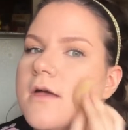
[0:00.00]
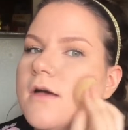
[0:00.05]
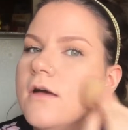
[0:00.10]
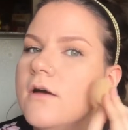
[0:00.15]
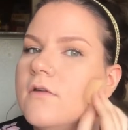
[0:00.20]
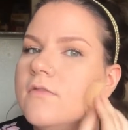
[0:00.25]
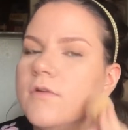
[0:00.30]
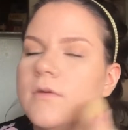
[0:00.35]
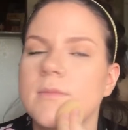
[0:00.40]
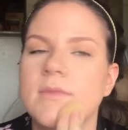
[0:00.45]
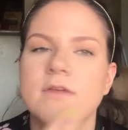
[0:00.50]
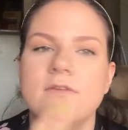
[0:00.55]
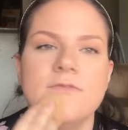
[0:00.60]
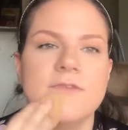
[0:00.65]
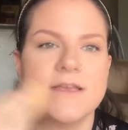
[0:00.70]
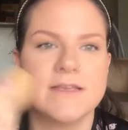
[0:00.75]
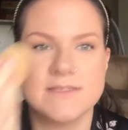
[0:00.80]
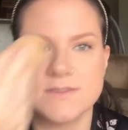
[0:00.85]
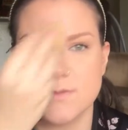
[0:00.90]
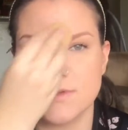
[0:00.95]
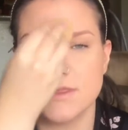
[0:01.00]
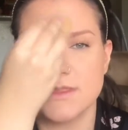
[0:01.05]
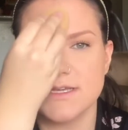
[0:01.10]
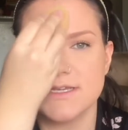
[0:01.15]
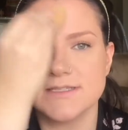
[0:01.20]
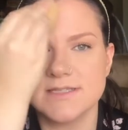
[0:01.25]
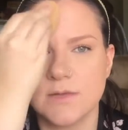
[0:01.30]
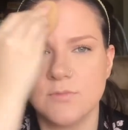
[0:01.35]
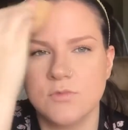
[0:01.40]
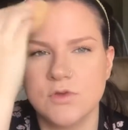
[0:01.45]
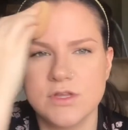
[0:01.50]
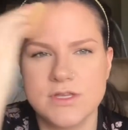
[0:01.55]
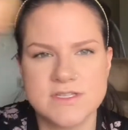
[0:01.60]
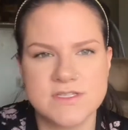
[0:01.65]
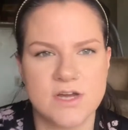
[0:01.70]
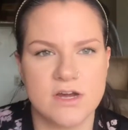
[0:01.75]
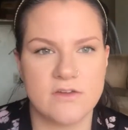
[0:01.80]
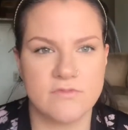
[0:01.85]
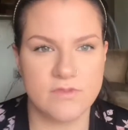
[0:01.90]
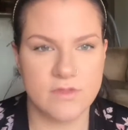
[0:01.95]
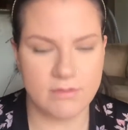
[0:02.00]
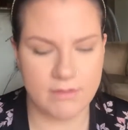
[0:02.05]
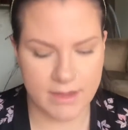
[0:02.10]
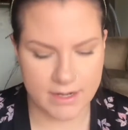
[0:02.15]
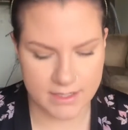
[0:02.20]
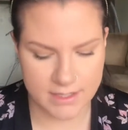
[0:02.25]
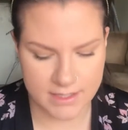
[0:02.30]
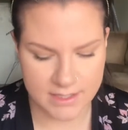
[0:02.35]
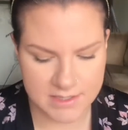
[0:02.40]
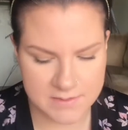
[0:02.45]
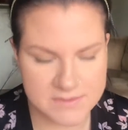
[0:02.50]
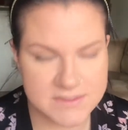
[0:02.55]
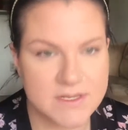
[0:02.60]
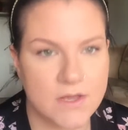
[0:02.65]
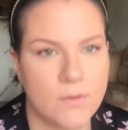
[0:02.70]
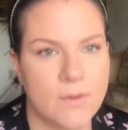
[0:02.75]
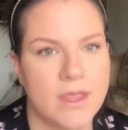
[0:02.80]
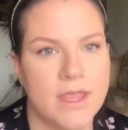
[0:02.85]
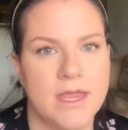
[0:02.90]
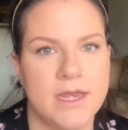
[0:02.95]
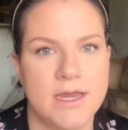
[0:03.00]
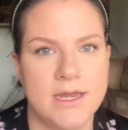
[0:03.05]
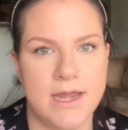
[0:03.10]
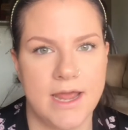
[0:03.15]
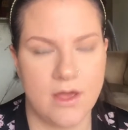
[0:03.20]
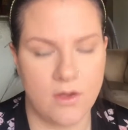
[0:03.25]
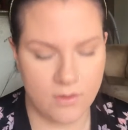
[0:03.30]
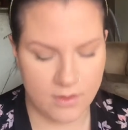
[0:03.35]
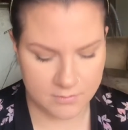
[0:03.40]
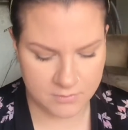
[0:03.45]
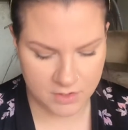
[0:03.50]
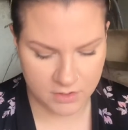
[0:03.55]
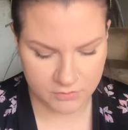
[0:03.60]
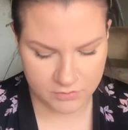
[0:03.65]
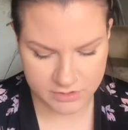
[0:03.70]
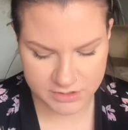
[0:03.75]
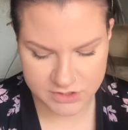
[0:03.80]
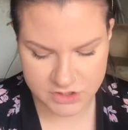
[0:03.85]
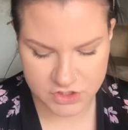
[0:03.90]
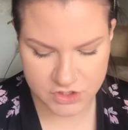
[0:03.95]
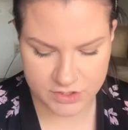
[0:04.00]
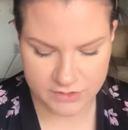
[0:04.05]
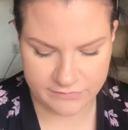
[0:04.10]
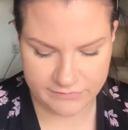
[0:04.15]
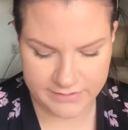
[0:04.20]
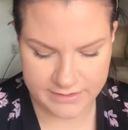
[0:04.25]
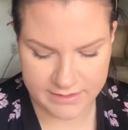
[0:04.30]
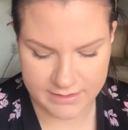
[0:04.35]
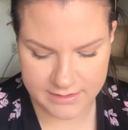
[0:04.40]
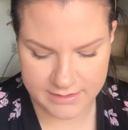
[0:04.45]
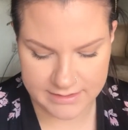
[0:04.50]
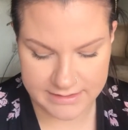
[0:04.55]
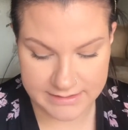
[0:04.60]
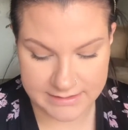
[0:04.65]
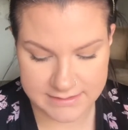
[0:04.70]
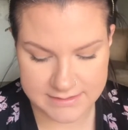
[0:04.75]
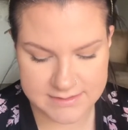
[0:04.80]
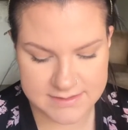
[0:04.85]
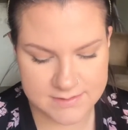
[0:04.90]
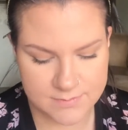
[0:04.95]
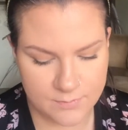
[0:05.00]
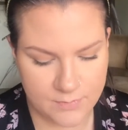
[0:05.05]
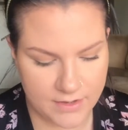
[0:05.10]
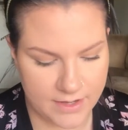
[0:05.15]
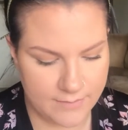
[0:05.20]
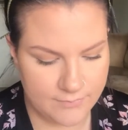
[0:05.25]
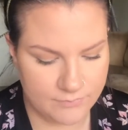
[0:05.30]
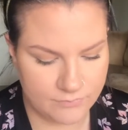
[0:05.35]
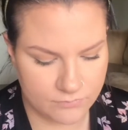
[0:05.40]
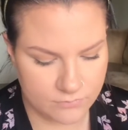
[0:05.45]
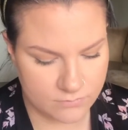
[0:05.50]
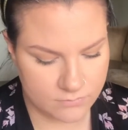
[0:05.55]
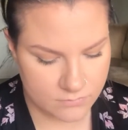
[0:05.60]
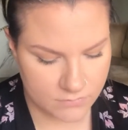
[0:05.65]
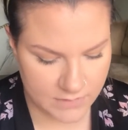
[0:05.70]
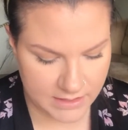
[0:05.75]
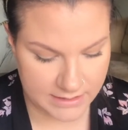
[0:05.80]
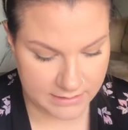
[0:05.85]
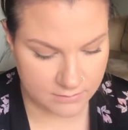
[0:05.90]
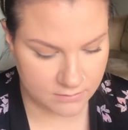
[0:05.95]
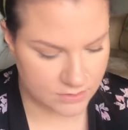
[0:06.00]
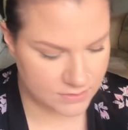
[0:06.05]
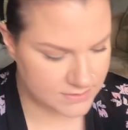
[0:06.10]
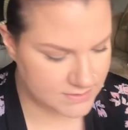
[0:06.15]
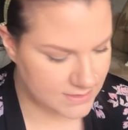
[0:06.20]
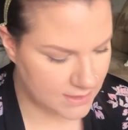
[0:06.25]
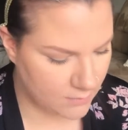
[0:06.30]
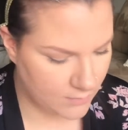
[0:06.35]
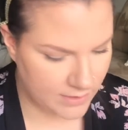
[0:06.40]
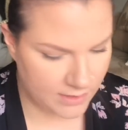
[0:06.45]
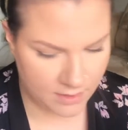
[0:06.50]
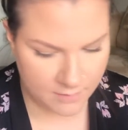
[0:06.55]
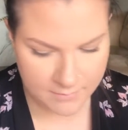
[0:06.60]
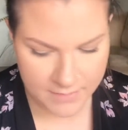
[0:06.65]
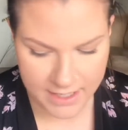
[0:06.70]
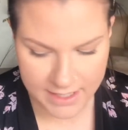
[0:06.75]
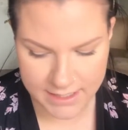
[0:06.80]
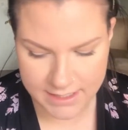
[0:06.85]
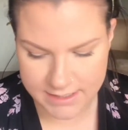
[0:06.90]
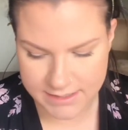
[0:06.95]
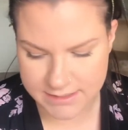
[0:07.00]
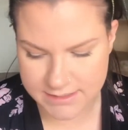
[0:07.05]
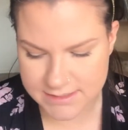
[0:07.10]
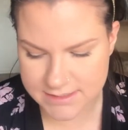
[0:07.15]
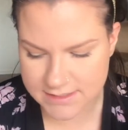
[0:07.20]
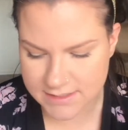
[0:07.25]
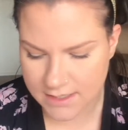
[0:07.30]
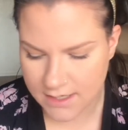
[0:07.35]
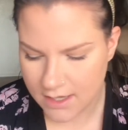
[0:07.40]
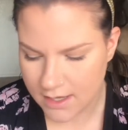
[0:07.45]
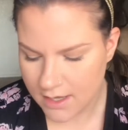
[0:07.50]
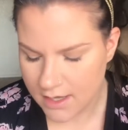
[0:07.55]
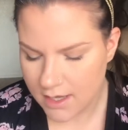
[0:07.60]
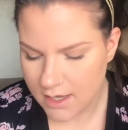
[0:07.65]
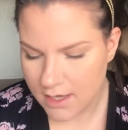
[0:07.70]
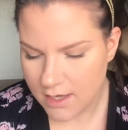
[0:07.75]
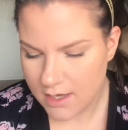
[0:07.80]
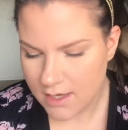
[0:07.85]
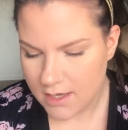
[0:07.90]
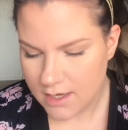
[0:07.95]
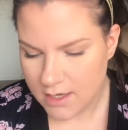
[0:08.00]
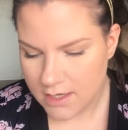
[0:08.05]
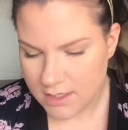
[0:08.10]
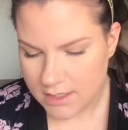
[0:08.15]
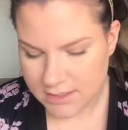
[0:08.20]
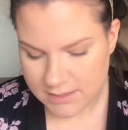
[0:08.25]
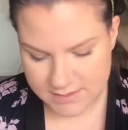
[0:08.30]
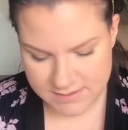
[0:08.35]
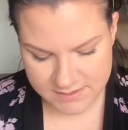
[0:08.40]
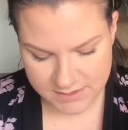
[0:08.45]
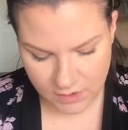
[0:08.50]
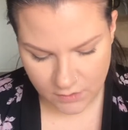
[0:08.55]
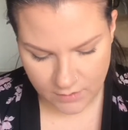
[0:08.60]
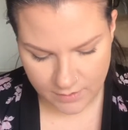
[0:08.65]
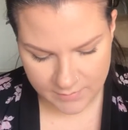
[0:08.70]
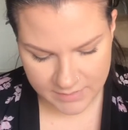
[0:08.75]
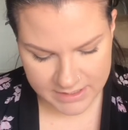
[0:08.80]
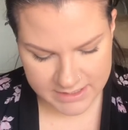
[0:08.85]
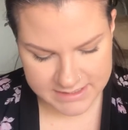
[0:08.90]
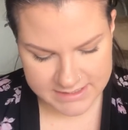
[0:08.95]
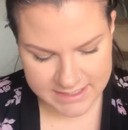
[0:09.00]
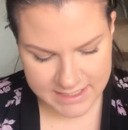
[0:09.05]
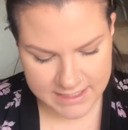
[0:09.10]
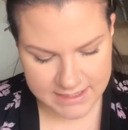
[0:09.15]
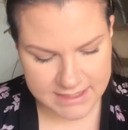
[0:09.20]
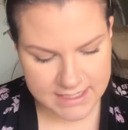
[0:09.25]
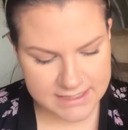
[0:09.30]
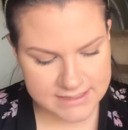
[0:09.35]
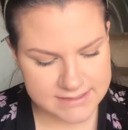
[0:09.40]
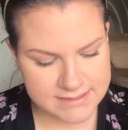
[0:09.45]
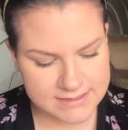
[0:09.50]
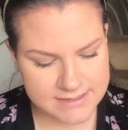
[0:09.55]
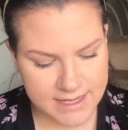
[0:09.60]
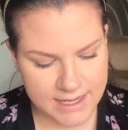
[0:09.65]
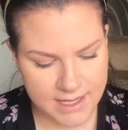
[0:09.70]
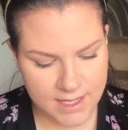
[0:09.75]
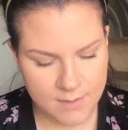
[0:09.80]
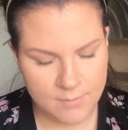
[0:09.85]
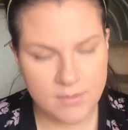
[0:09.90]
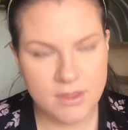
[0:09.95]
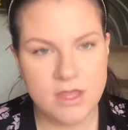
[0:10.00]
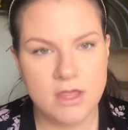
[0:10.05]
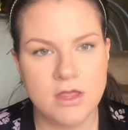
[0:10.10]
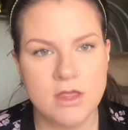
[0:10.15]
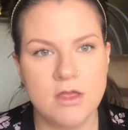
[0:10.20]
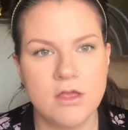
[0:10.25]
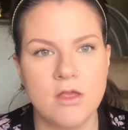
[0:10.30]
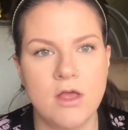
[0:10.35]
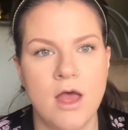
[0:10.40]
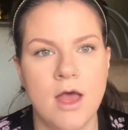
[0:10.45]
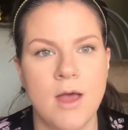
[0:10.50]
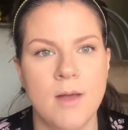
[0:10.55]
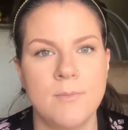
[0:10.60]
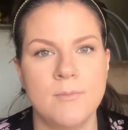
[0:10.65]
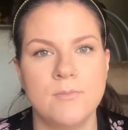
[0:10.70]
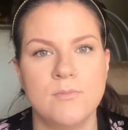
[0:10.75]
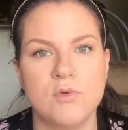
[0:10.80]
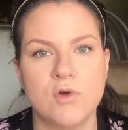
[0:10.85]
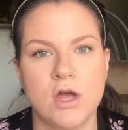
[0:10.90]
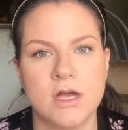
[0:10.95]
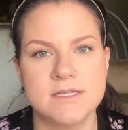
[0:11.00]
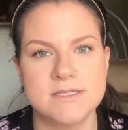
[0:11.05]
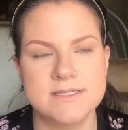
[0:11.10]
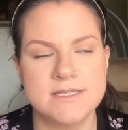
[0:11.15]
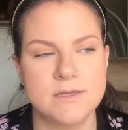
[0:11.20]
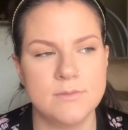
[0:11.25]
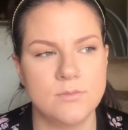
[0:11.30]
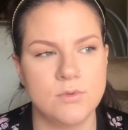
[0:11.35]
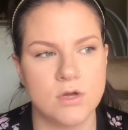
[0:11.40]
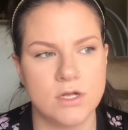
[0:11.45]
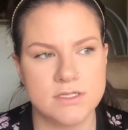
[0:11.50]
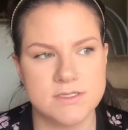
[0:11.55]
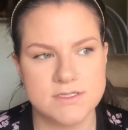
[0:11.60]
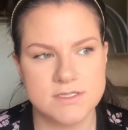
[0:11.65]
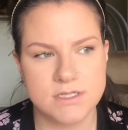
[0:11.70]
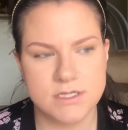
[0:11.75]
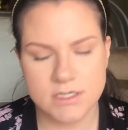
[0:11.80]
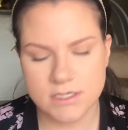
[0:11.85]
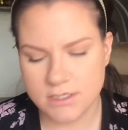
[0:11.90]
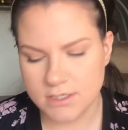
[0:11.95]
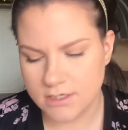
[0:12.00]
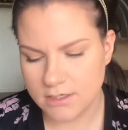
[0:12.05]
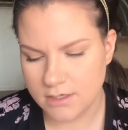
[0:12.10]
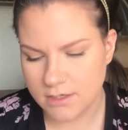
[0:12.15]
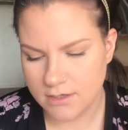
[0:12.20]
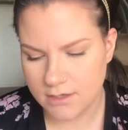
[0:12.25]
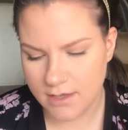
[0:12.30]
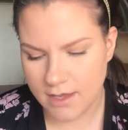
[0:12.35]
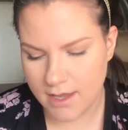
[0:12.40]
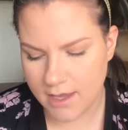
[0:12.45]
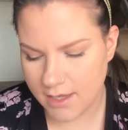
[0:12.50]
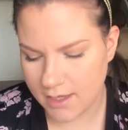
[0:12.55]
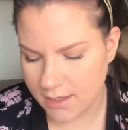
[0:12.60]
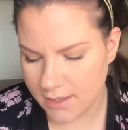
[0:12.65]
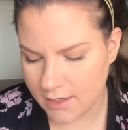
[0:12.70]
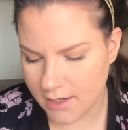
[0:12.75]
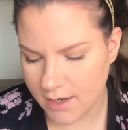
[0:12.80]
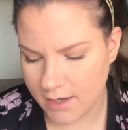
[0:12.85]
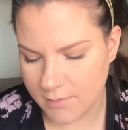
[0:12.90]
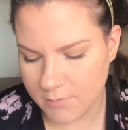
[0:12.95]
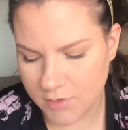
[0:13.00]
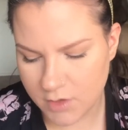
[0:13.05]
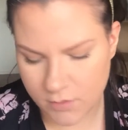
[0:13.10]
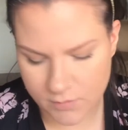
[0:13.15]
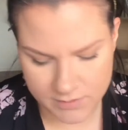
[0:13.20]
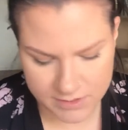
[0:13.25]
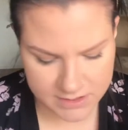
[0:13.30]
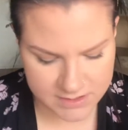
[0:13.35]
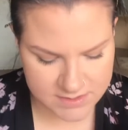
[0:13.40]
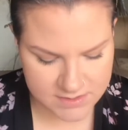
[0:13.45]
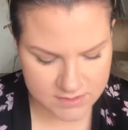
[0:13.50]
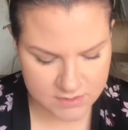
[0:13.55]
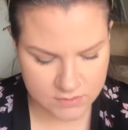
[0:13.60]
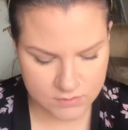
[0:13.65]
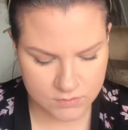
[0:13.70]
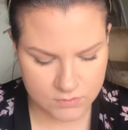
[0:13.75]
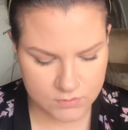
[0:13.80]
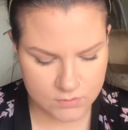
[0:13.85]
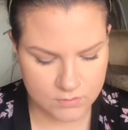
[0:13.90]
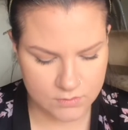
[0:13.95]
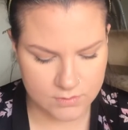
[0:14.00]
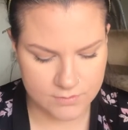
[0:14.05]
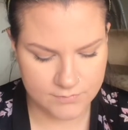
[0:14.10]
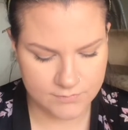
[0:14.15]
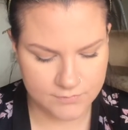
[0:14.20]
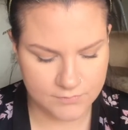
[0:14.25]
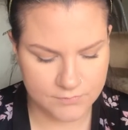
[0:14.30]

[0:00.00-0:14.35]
over my face with this. I'm really sorry if the lighting keeps going in and out. I'm not really sure if it is, but it looks that way on my end. So I'm gonna take that same Bronze It bronzer, and I'm going to